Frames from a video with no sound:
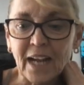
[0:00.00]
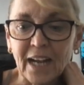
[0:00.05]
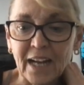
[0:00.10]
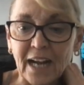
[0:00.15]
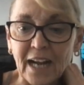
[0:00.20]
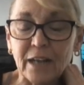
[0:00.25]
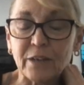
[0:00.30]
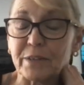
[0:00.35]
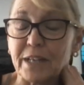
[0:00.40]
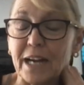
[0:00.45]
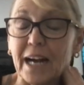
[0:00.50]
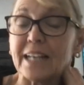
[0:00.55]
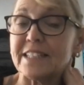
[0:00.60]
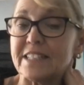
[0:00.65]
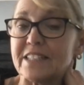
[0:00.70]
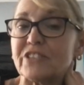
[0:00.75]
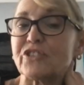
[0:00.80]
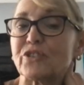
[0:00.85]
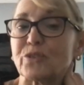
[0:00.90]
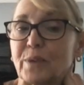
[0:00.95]
I
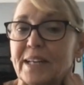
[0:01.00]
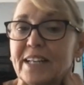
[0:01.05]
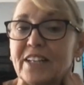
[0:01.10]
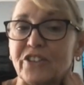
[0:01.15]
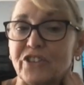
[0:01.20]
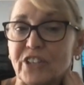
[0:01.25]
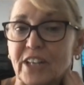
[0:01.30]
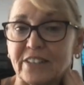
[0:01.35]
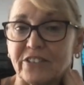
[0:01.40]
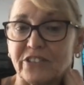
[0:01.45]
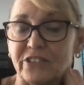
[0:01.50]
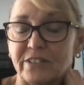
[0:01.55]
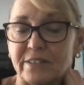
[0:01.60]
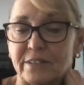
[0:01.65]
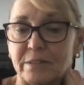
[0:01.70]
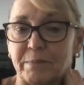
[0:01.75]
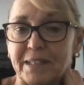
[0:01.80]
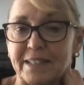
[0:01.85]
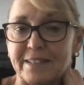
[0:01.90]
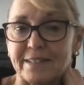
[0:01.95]
did straight injections
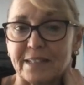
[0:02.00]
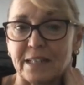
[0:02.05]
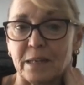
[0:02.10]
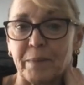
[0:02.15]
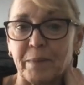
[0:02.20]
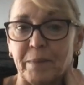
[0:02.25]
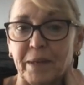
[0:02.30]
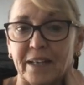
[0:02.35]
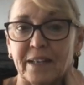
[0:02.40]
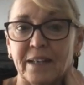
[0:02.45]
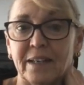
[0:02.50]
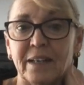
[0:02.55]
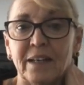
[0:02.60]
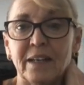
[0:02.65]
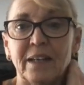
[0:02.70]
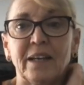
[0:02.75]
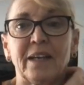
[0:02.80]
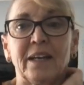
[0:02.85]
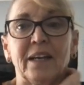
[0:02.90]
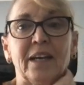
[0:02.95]
in my stomach,
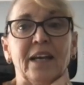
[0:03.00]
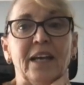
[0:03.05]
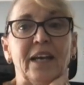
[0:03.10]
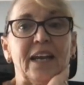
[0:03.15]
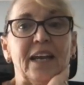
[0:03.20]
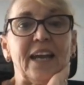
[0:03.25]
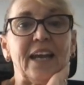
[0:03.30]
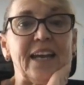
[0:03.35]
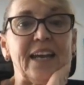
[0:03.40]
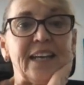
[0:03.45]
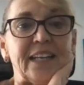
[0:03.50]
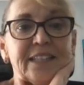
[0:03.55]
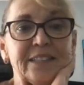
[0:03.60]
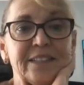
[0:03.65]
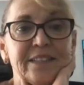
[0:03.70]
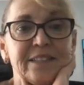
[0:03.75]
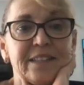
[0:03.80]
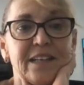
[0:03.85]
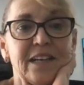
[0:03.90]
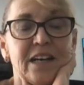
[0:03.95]

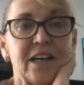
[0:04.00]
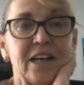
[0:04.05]
and